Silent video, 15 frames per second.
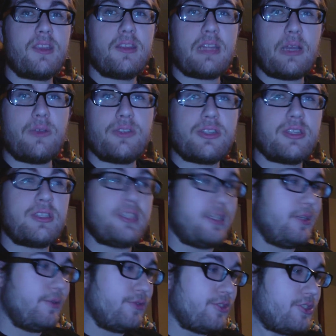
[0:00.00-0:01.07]
that was just it.
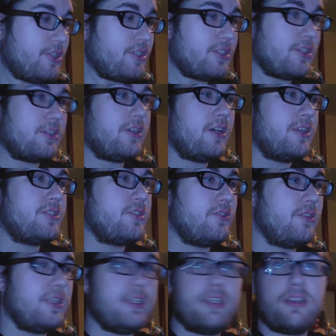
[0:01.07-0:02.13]
It was just the
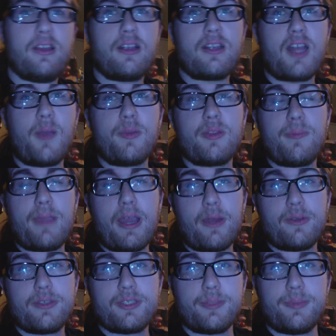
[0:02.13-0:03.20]
console. It did not come with the
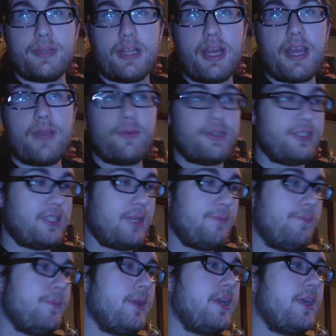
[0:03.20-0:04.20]
power supply, which is that